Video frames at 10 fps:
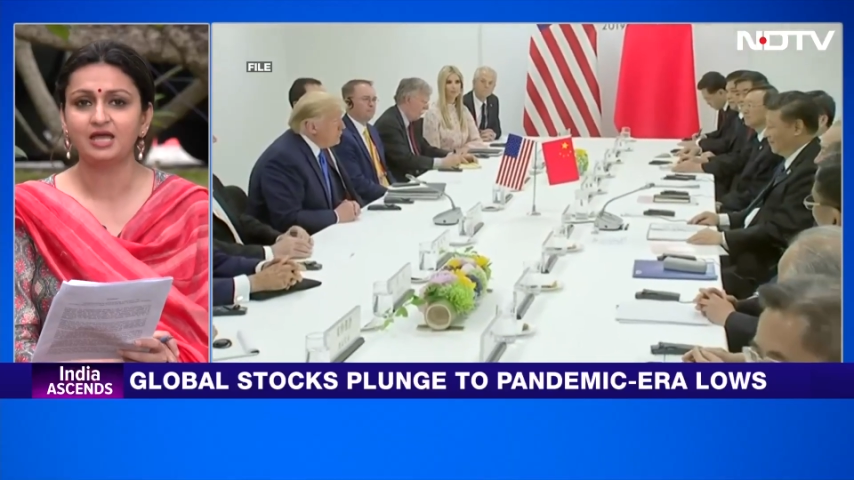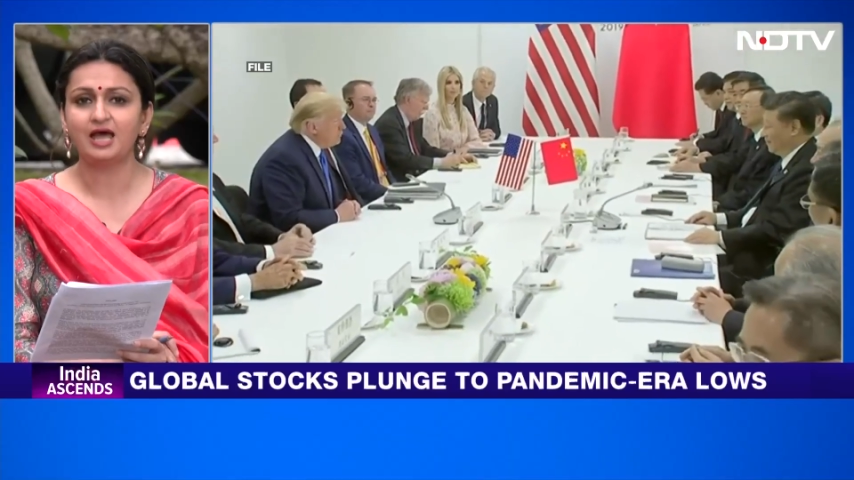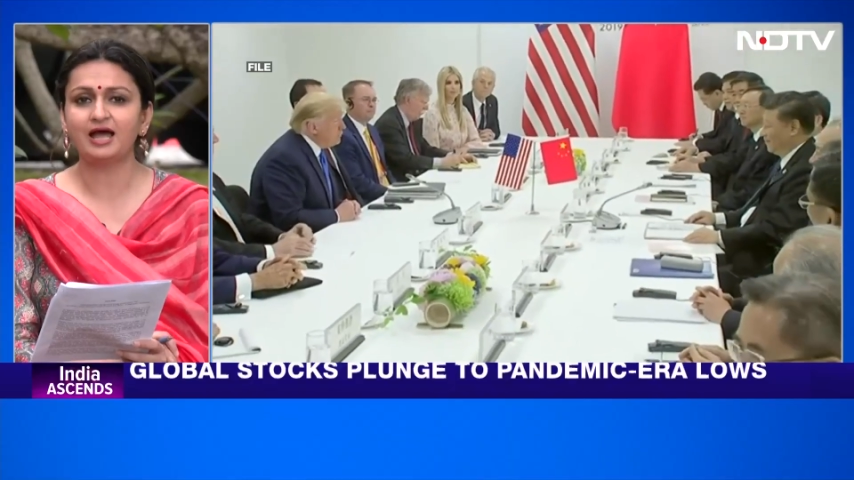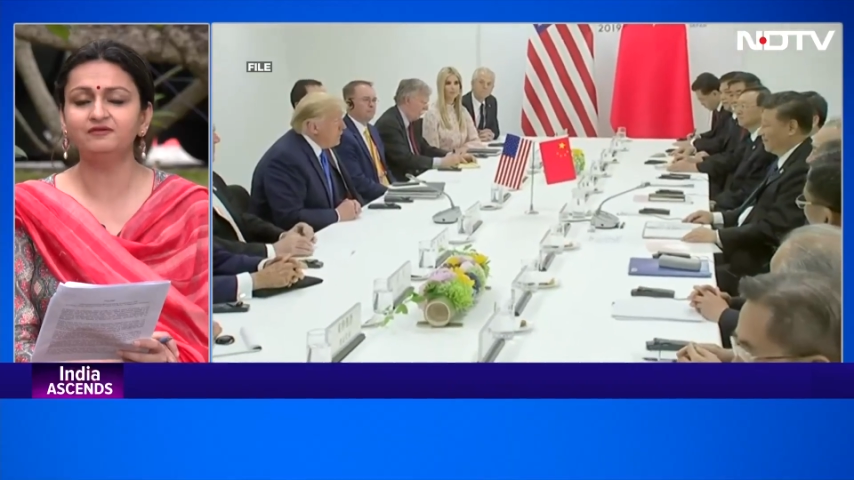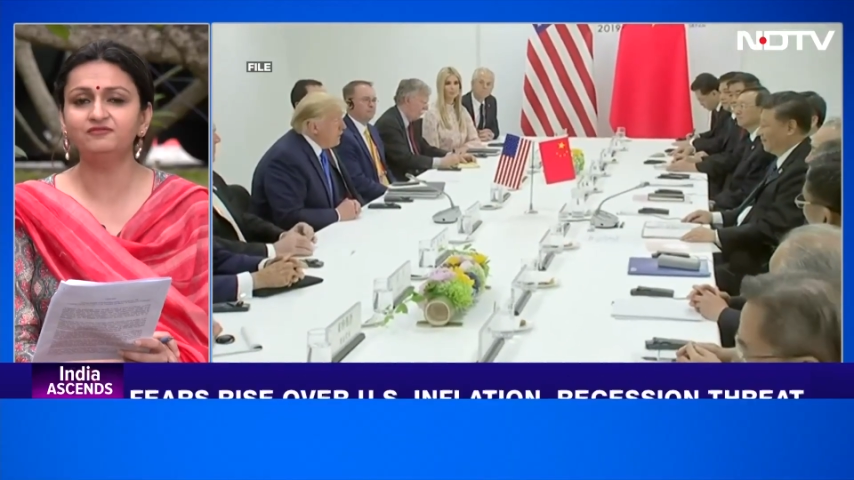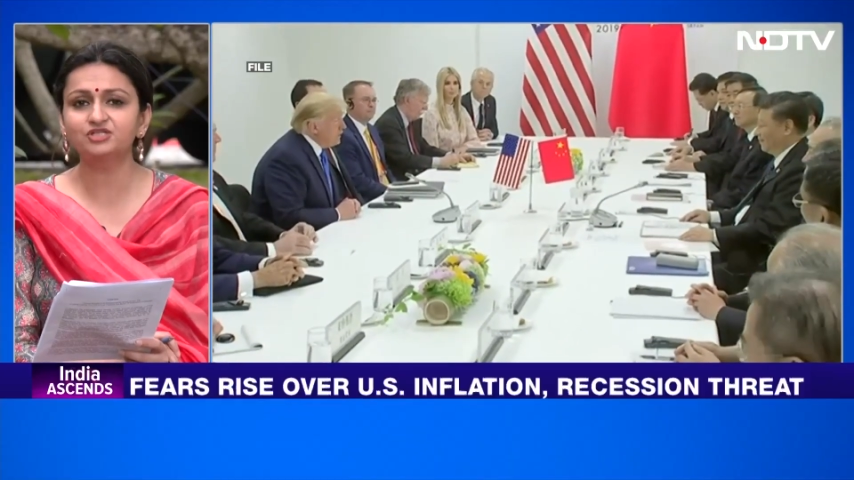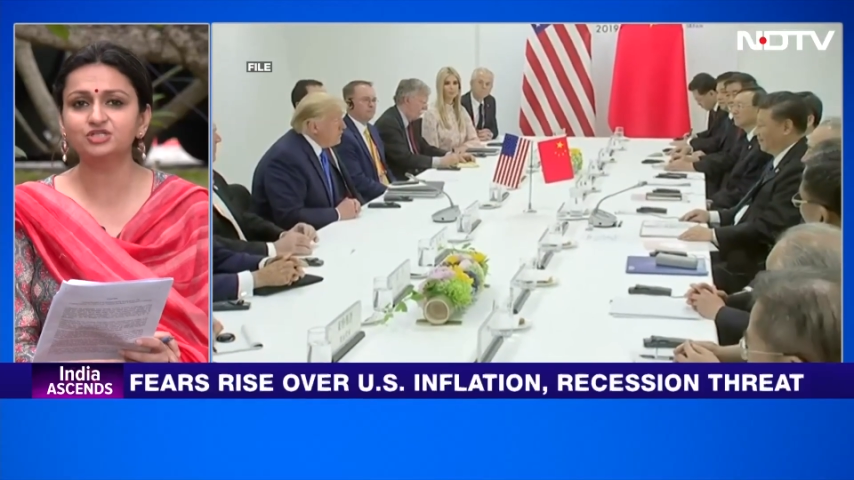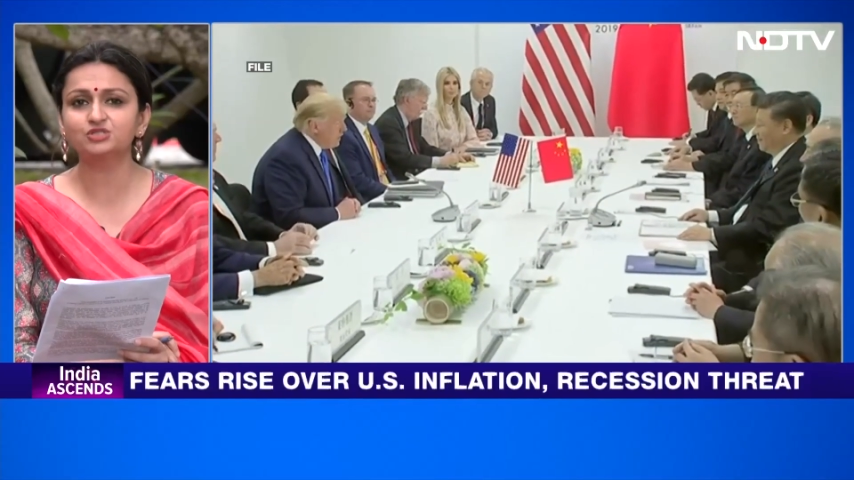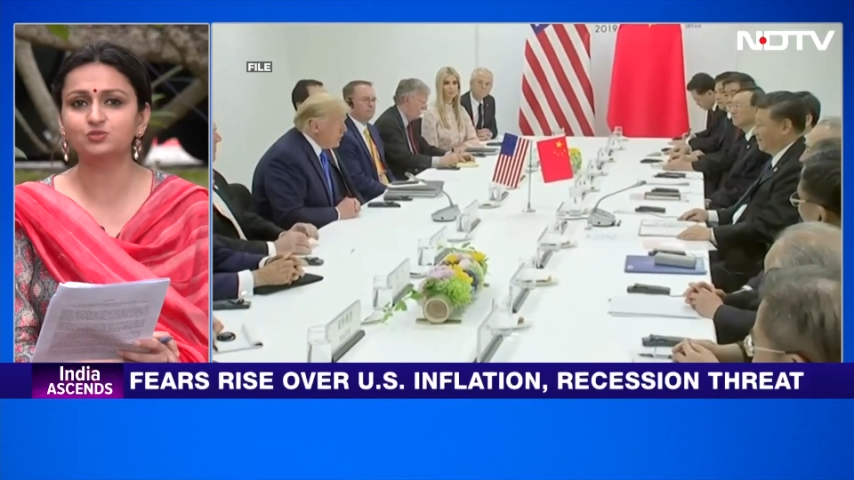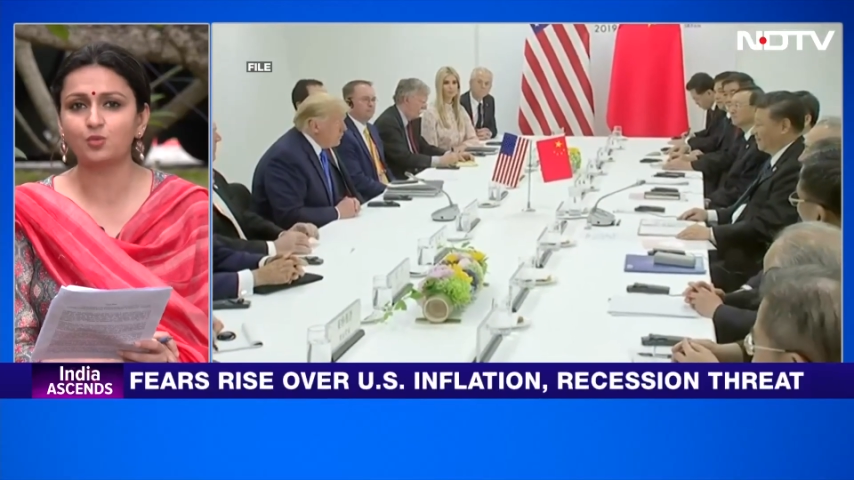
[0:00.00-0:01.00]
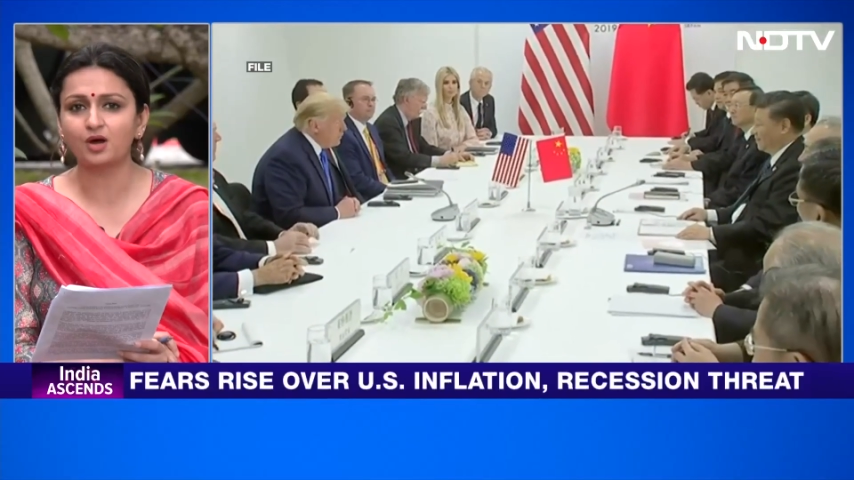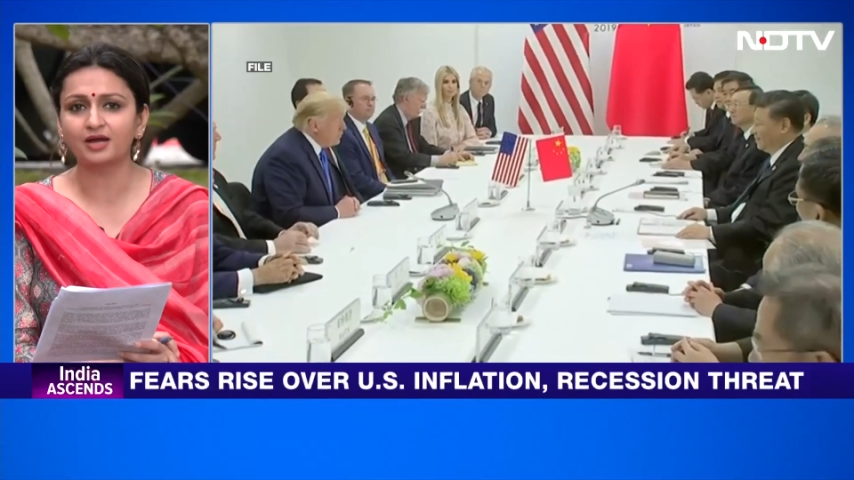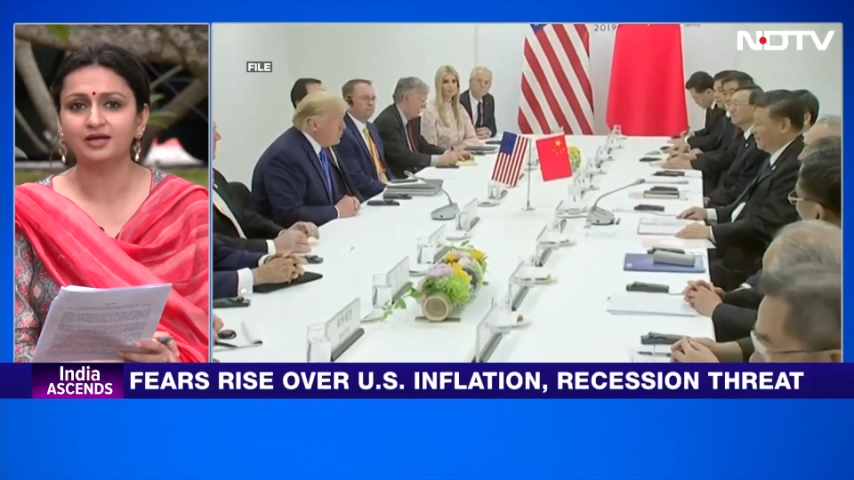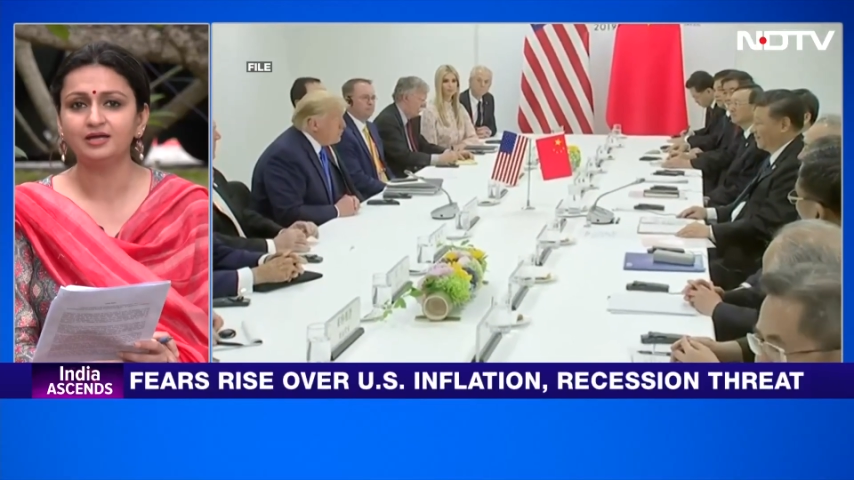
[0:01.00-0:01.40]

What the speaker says: and which is why